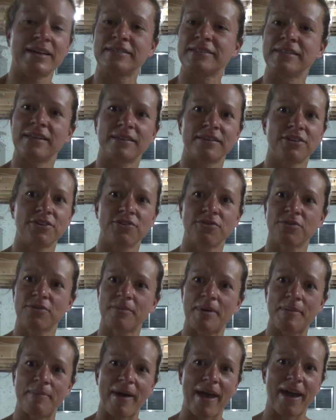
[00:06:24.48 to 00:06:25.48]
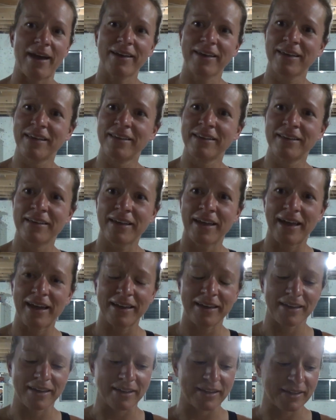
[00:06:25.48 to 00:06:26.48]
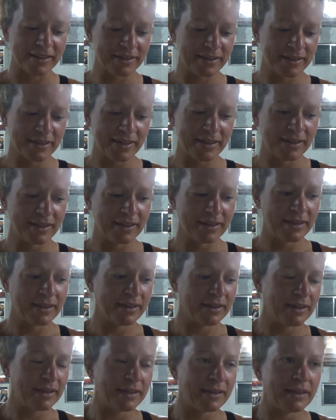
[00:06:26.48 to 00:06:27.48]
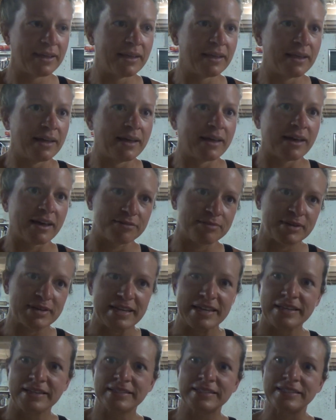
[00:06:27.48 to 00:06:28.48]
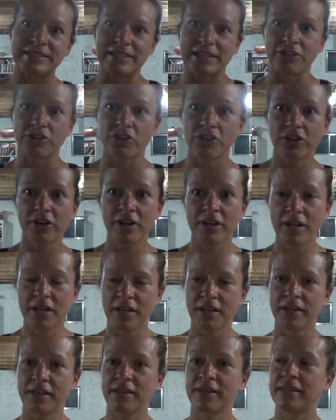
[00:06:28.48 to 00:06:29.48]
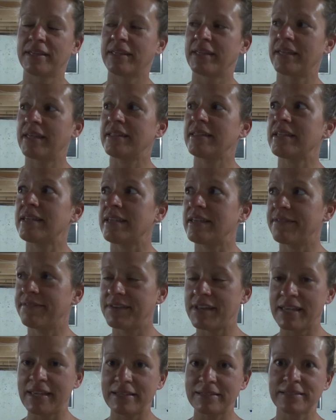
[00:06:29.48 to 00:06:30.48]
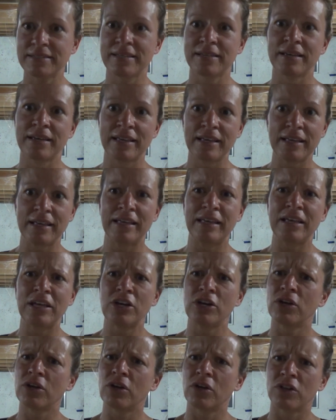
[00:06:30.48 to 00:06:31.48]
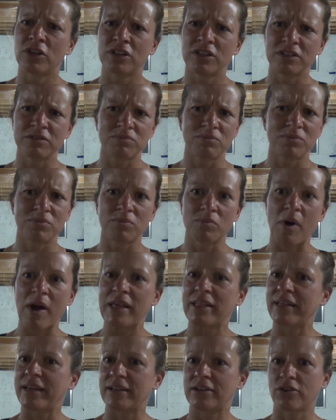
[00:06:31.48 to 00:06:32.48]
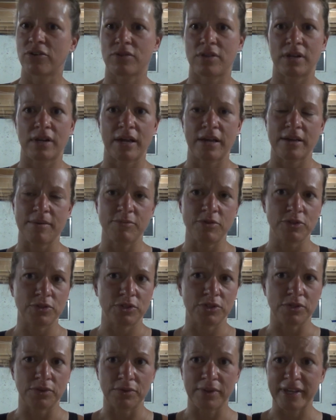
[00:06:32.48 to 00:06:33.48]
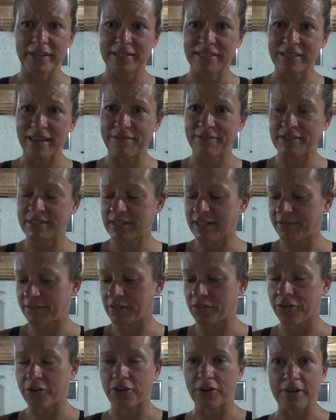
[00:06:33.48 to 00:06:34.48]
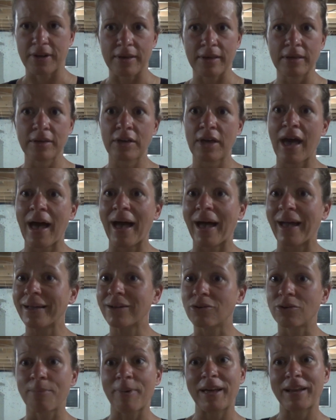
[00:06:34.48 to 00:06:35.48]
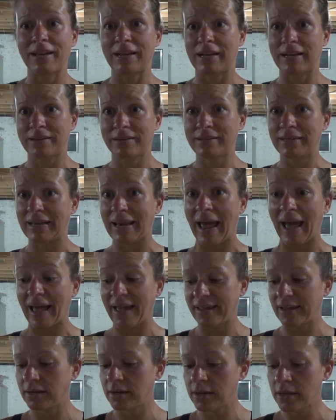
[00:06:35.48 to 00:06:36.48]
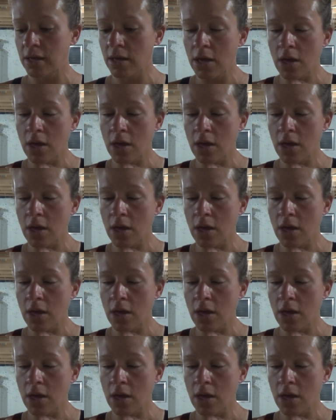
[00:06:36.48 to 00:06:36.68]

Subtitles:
has nothing to do with my back. I've been eating dinner in the evenings way later than I am used to, like 7:30. I go to bed at 9.